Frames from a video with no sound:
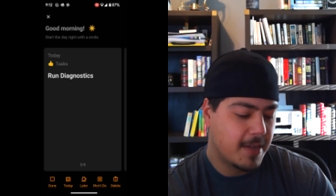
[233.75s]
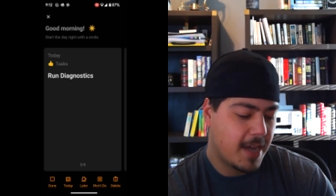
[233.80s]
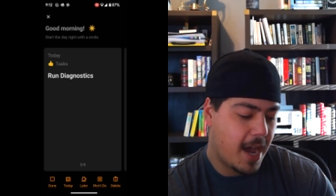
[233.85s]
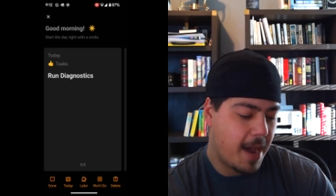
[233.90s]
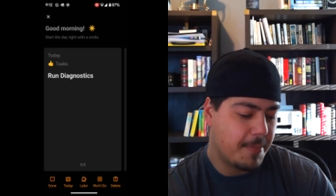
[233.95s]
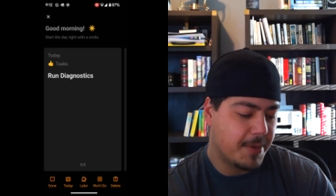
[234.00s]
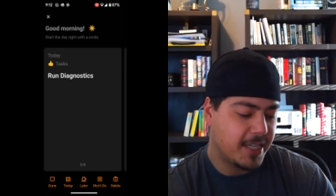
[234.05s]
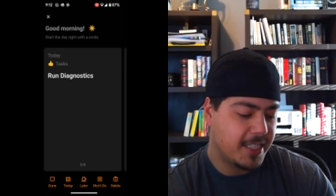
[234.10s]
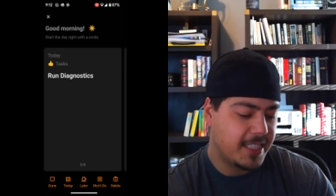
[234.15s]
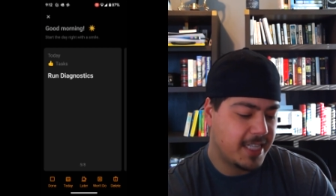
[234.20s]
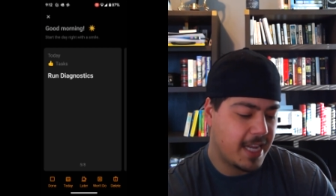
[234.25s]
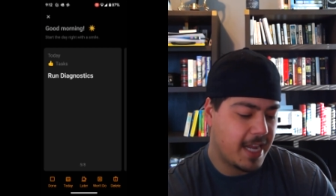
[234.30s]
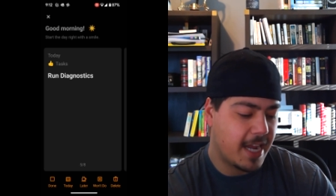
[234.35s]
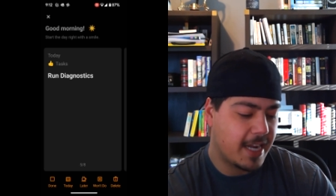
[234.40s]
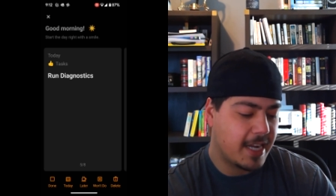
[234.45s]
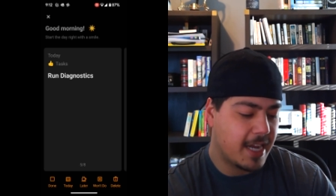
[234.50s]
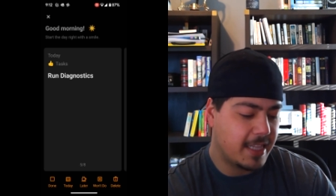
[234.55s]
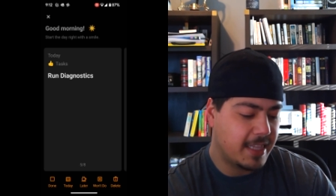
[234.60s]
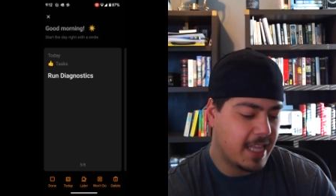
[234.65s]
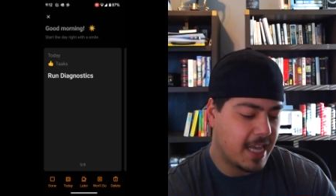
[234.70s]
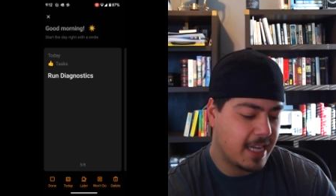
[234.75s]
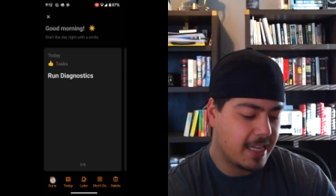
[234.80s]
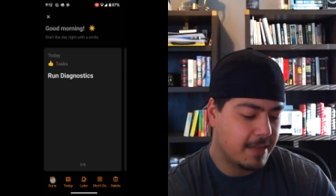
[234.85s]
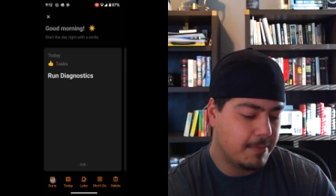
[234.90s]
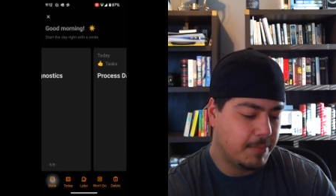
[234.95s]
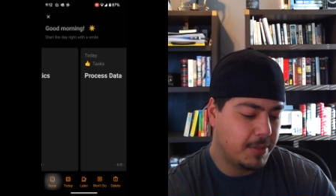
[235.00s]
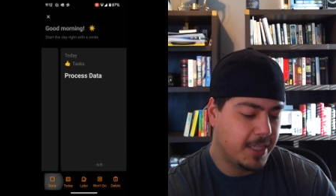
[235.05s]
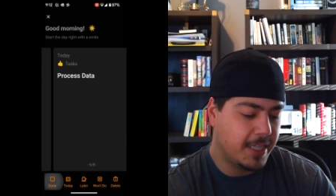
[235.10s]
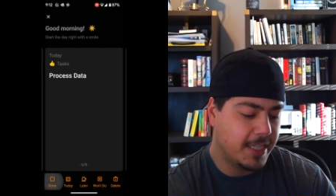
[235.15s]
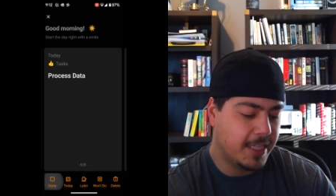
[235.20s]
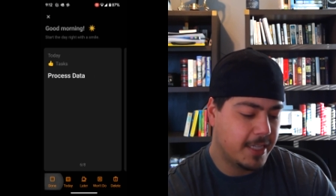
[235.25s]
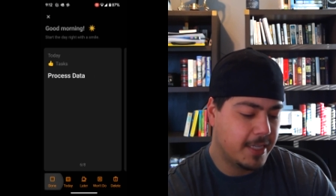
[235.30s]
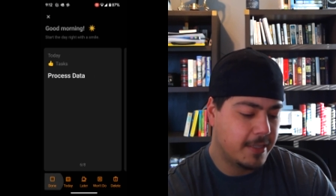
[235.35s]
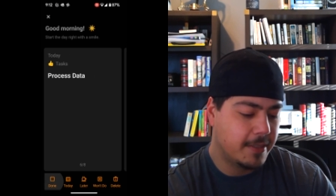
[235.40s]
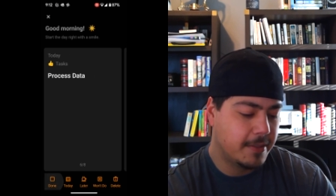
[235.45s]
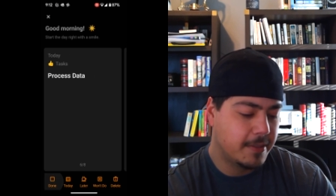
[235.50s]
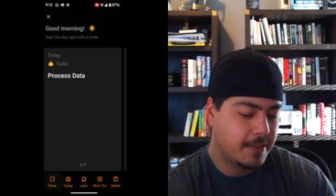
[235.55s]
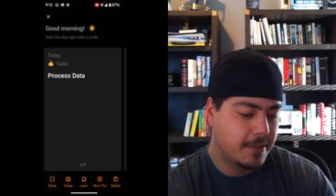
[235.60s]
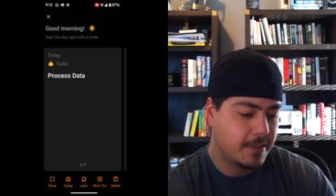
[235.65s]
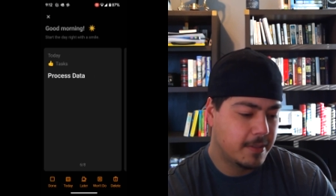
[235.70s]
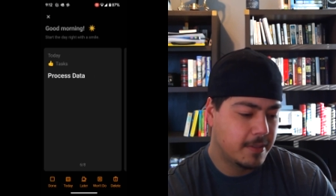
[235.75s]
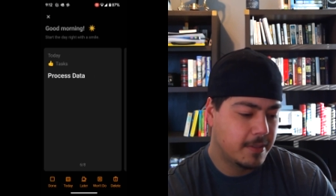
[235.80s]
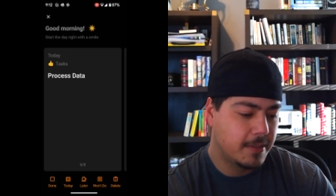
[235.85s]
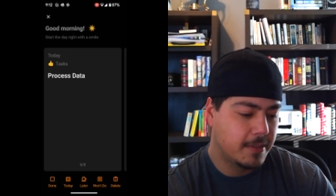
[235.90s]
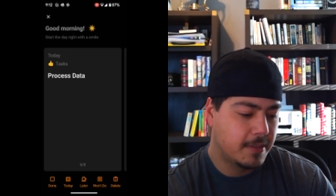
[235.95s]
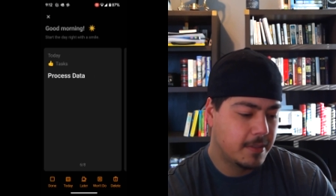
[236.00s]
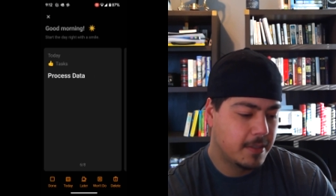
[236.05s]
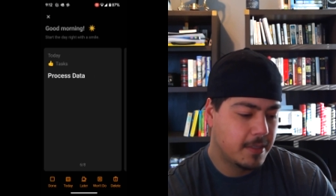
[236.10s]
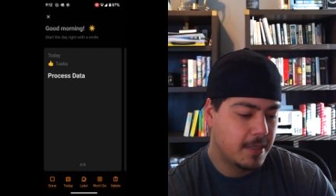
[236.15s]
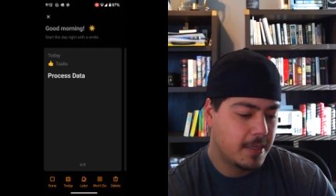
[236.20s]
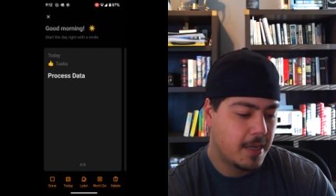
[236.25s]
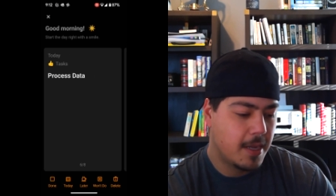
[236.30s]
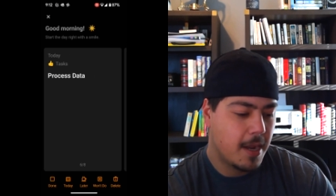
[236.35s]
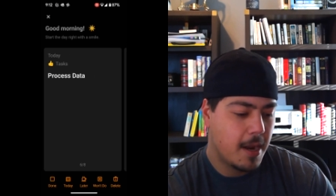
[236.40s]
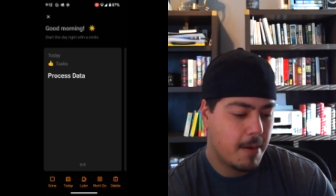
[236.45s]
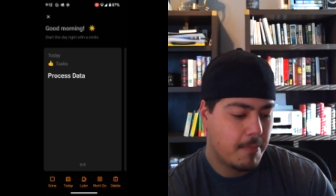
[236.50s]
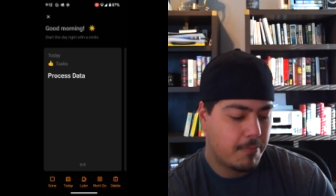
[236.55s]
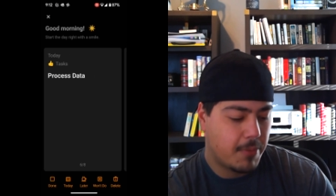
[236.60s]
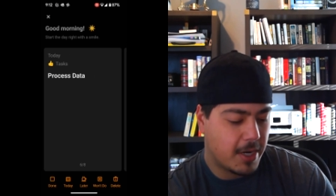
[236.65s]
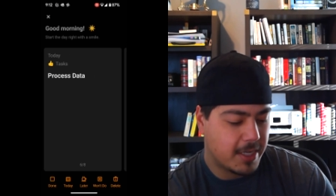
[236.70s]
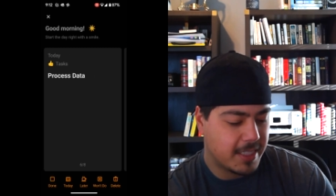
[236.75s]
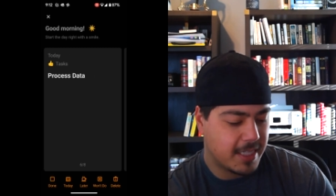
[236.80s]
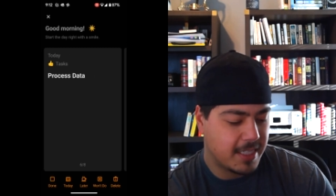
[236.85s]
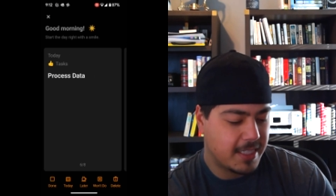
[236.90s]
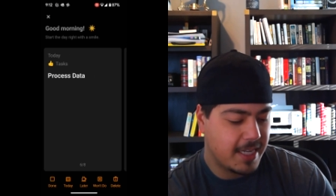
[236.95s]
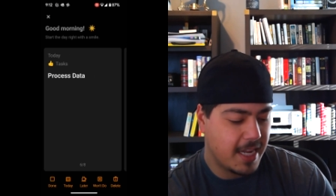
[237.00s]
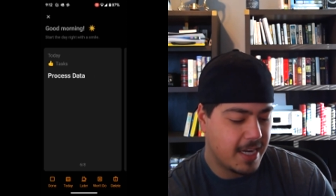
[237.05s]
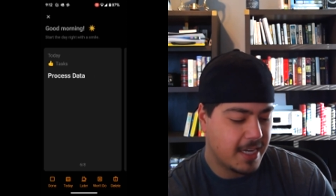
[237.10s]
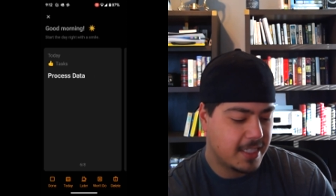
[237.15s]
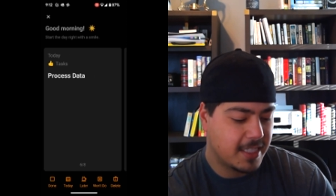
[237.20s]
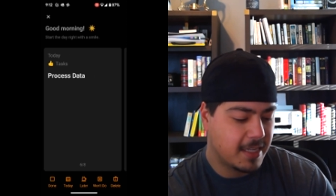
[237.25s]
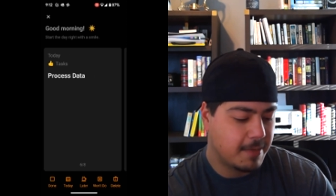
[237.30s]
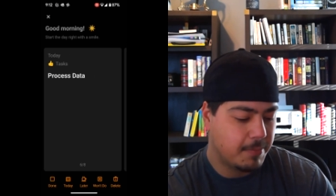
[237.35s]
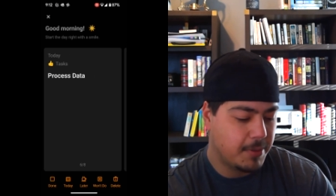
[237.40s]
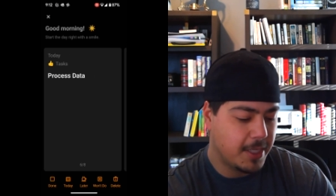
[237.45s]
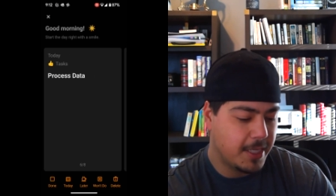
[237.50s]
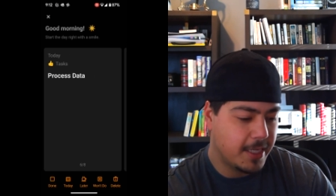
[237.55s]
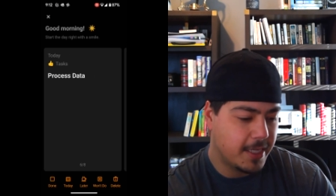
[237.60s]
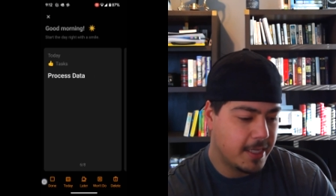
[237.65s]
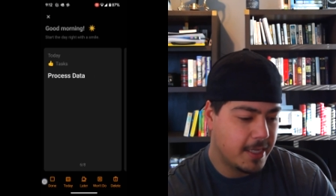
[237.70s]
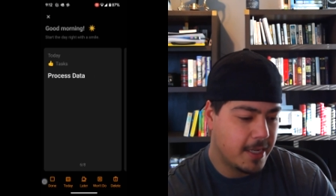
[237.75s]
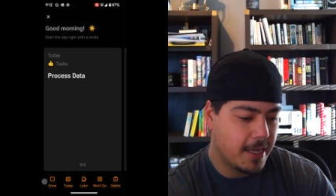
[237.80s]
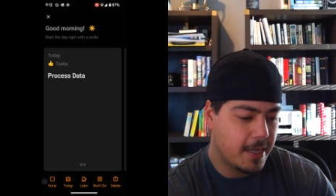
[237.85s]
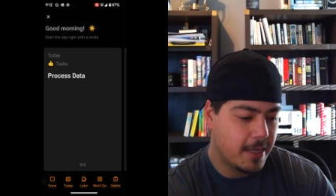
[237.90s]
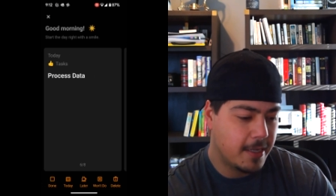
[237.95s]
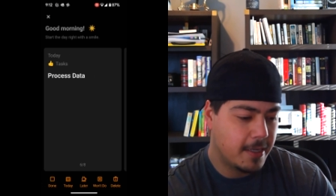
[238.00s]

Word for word: I'm going to say I got that completed. Process data is completed.